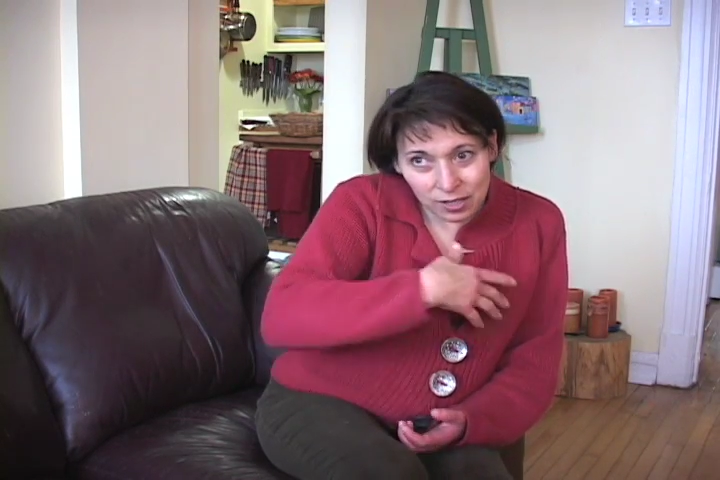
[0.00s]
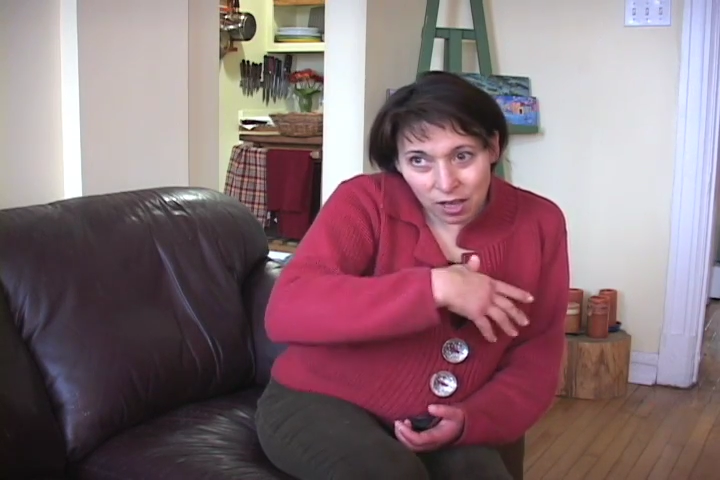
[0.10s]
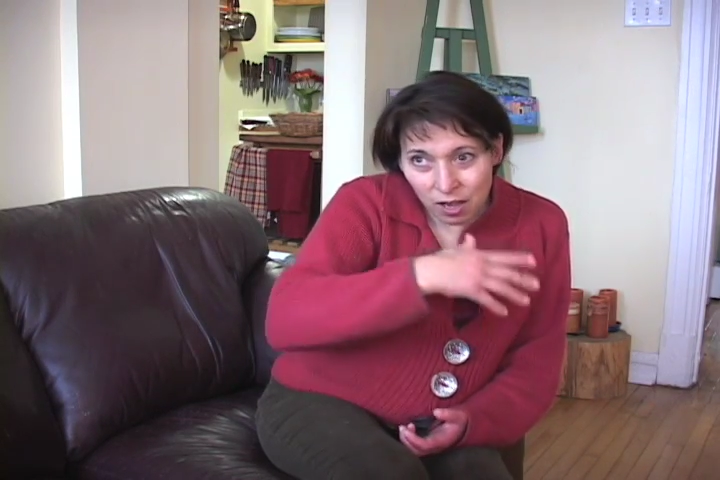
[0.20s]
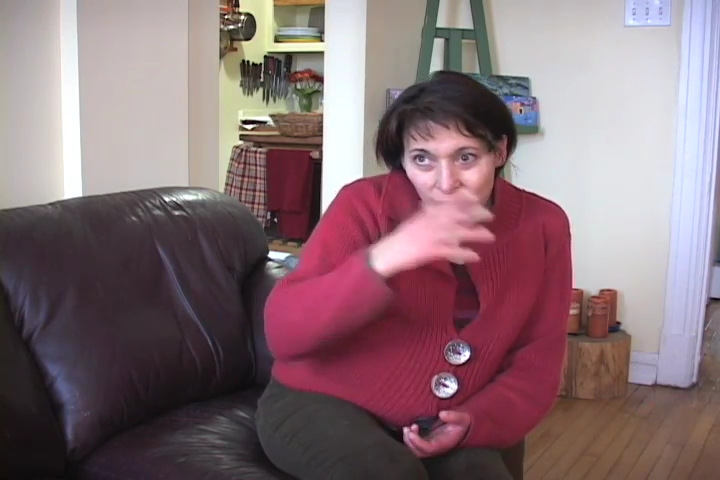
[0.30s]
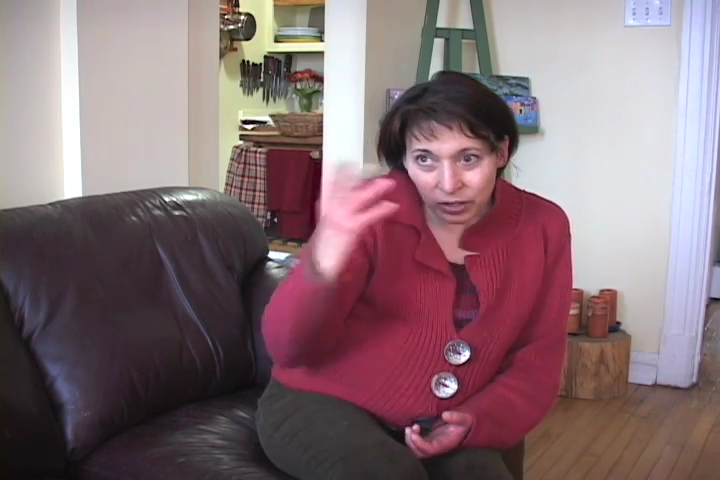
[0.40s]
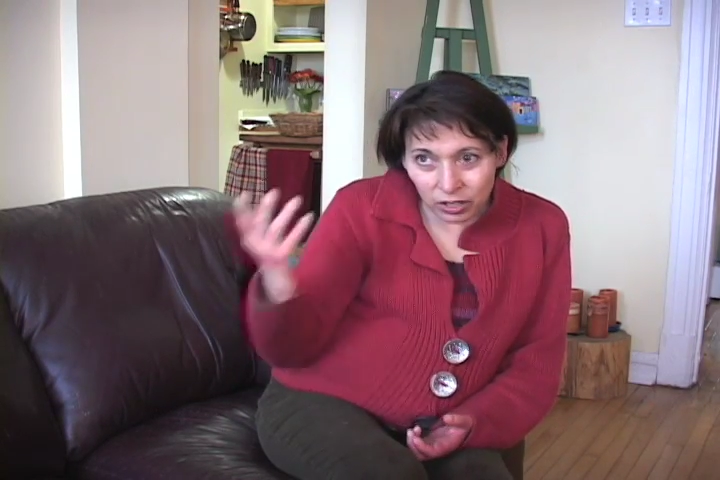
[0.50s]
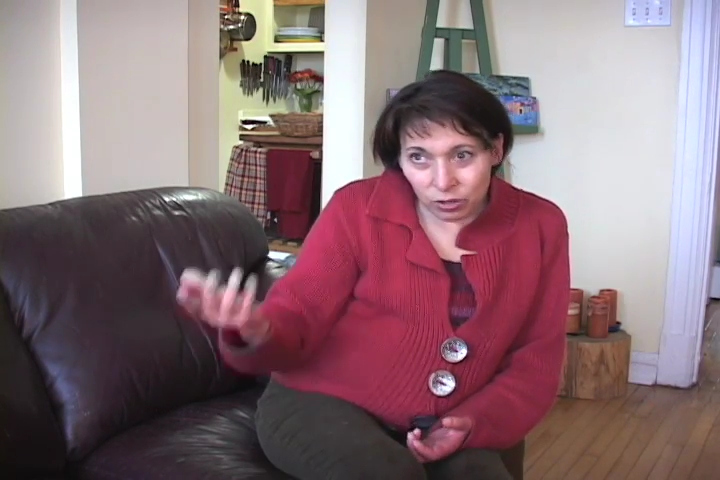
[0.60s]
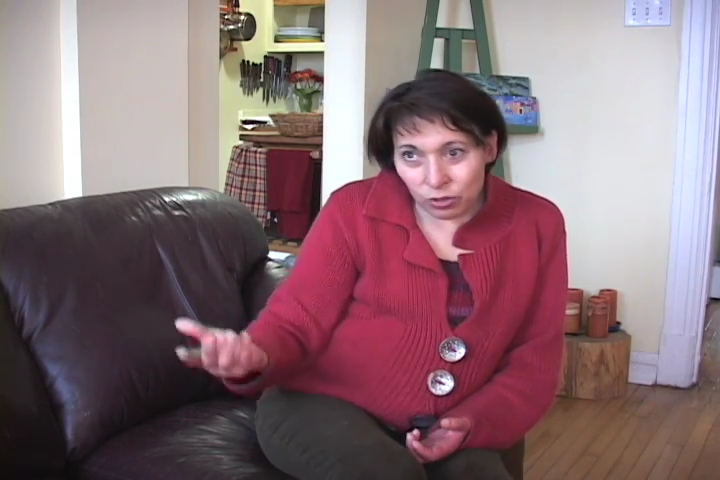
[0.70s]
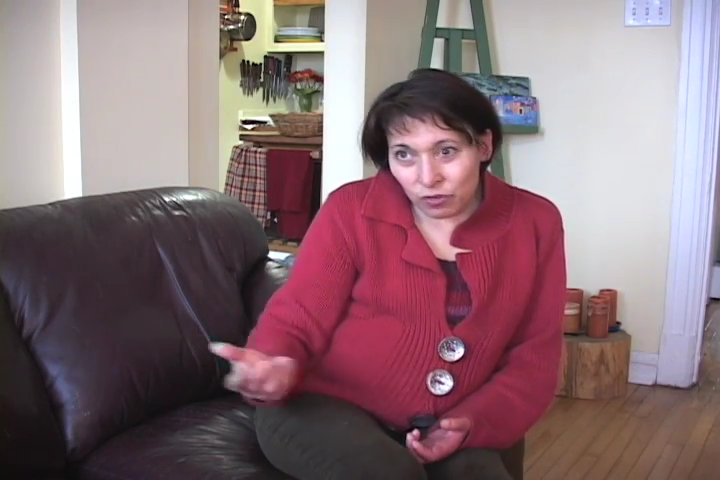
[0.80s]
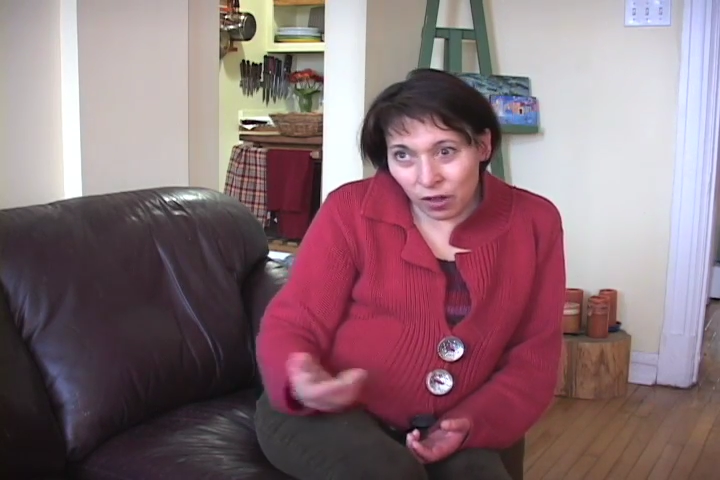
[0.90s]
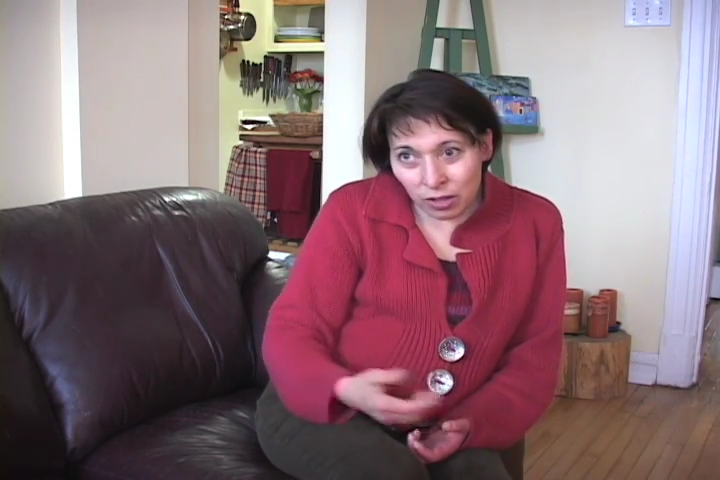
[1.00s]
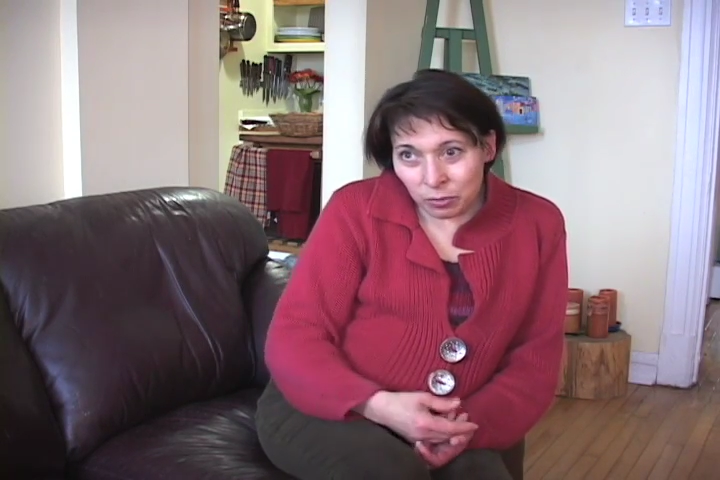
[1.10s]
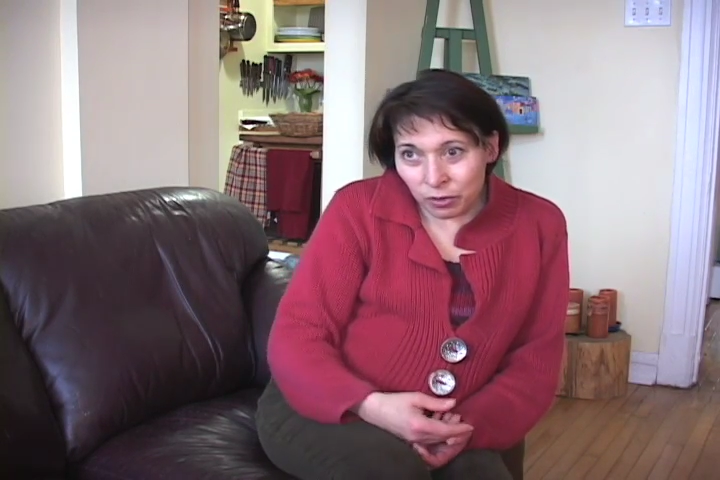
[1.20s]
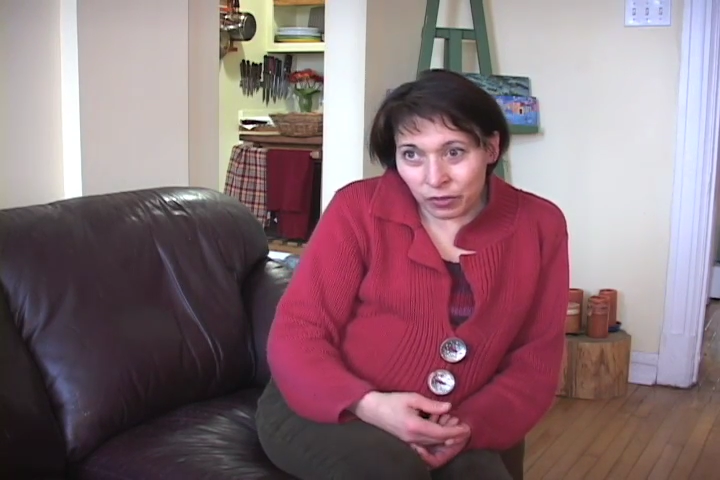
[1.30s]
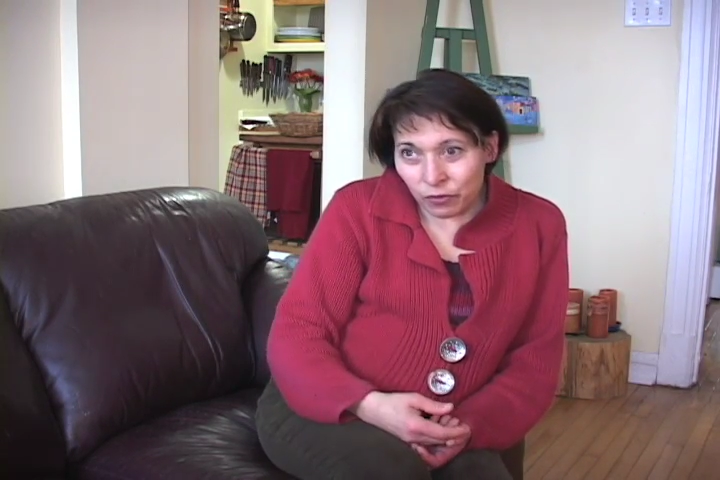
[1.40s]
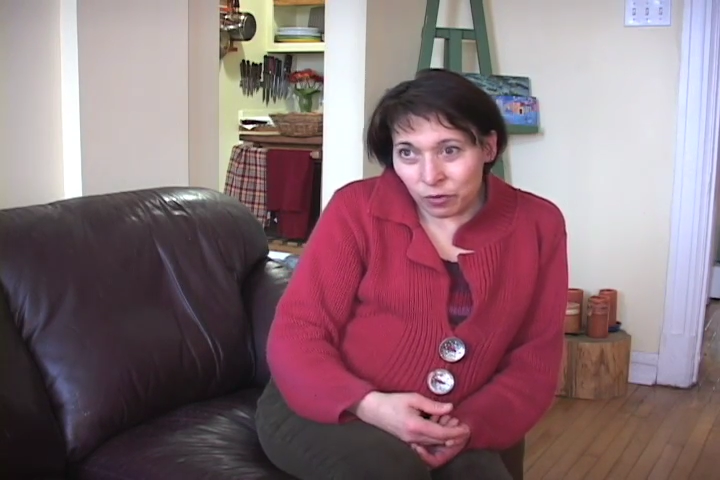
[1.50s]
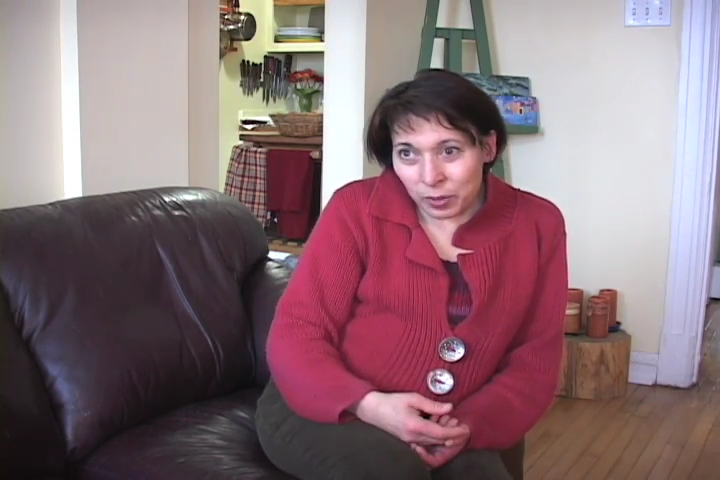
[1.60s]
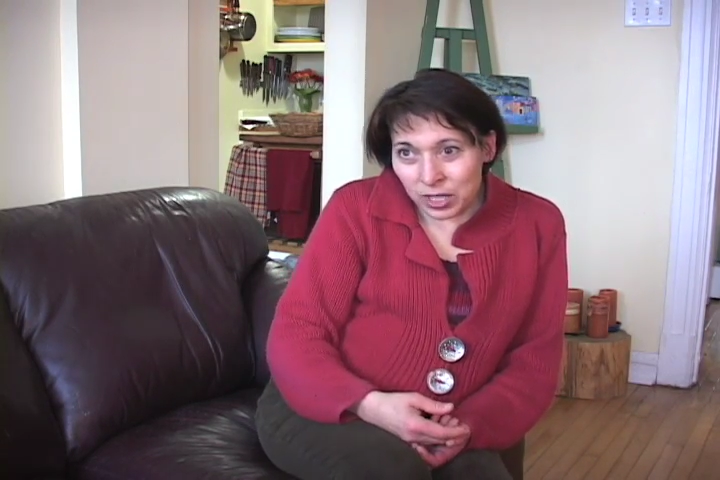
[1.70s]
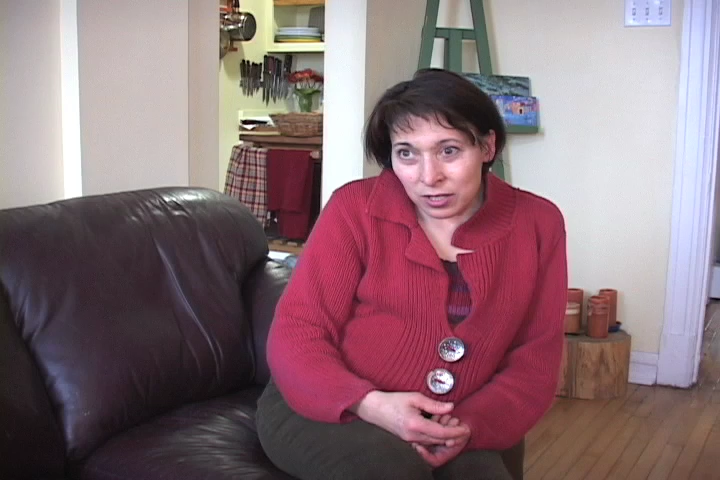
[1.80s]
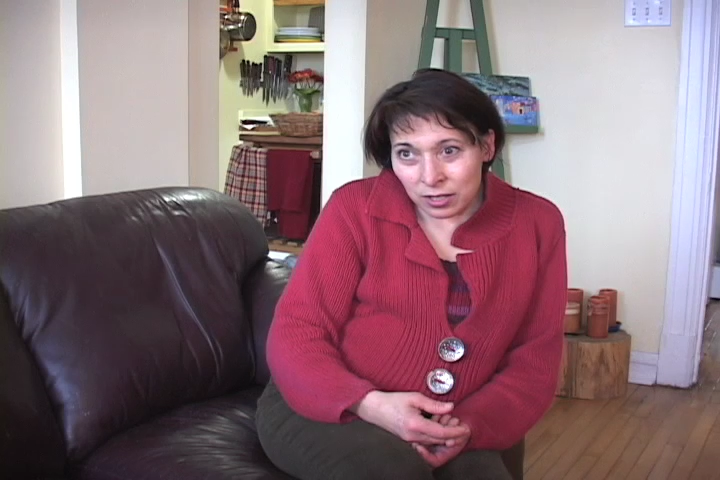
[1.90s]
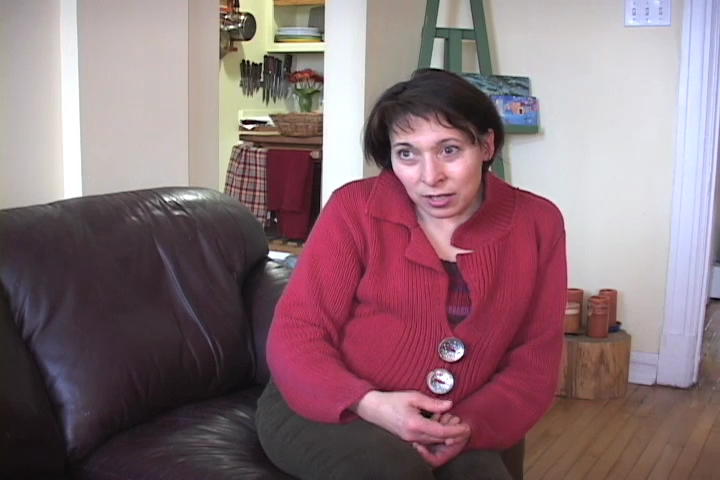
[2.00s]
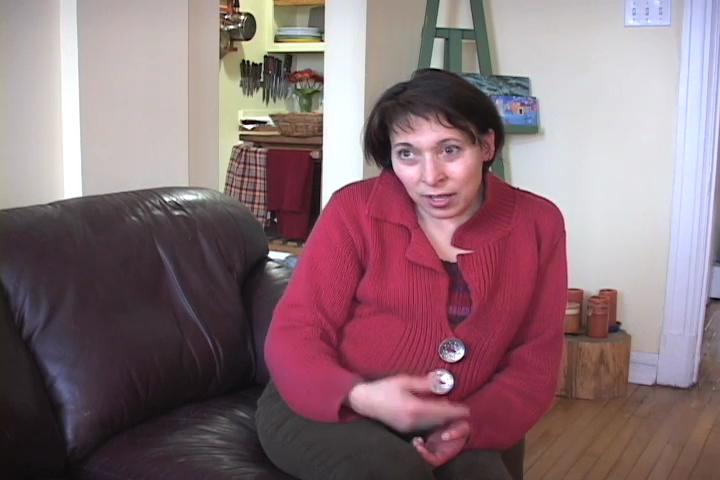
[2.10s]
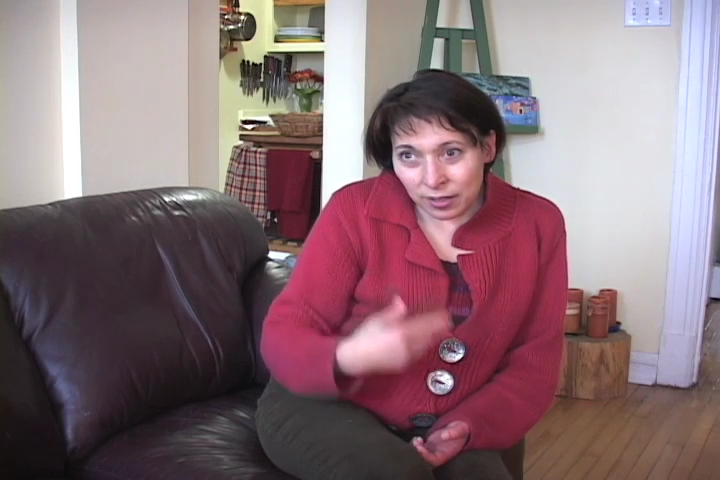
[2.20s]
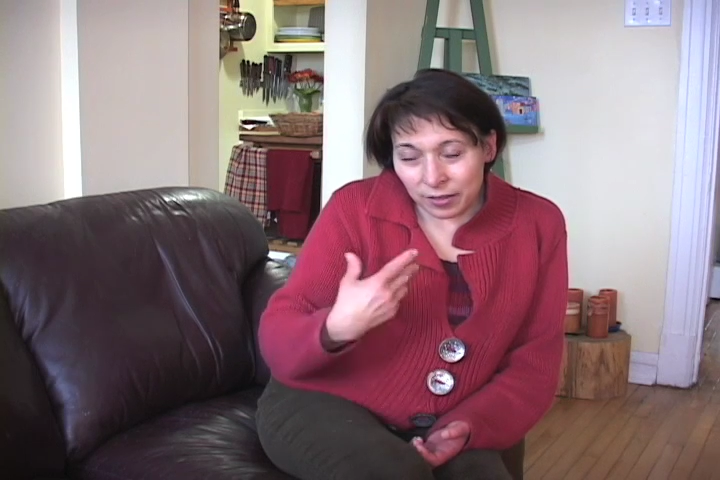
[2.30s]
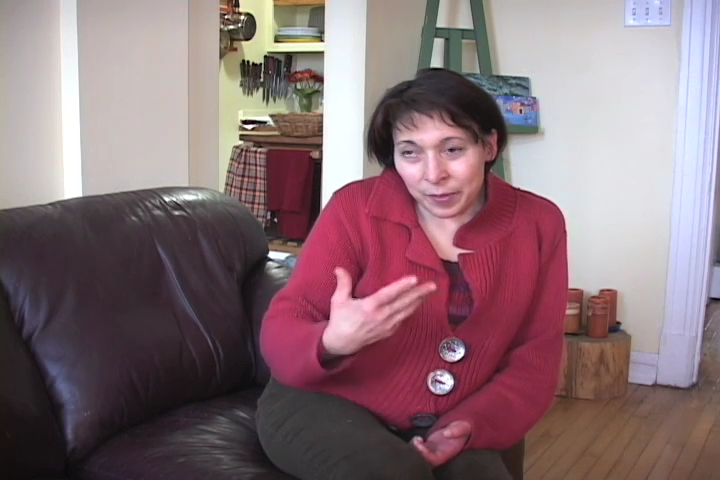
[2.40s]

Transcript: of a huge volume of information that,